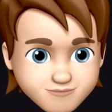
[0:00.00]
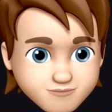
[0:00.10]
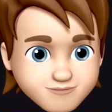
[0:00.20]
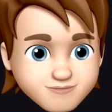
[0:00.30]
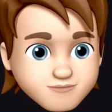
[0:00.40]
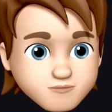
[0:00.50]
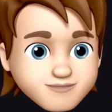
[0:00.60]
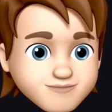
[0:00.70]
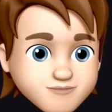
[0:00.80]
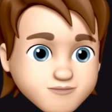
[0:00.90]
So instead of
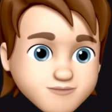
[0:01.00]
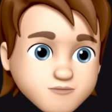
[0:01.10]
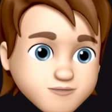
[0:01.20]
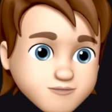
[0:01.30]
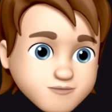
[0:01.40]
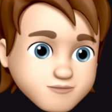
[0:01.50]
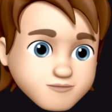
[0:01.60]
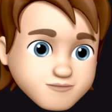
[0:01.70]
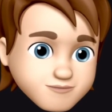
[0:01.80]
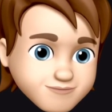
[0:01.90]
by type,
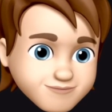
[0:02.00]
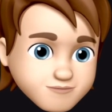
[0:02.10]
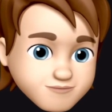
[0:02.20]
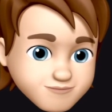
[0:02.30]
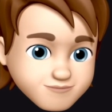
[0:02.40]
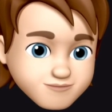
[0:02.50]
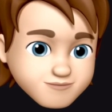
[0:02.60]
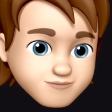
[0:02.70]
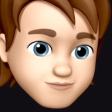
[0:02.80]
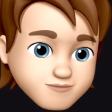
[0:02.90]
I'm going to tap just
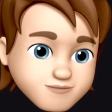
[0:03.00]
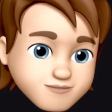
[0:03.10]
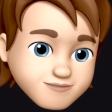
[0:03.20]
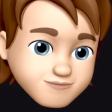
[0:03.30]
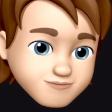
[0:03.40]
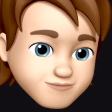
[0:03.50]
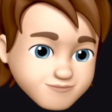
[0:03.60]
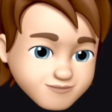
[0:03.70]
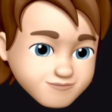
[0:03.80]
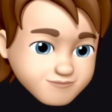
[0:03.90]
there, I'm going to
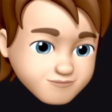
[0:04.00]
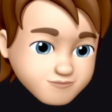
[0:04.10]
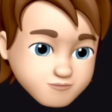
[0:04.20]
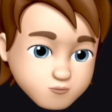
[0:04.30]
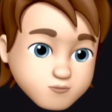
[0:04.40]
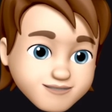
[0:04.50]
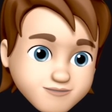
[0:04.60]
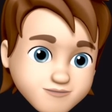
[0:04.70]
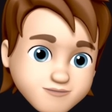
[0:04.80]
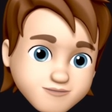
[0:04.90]
change it to
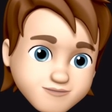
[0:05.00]
with.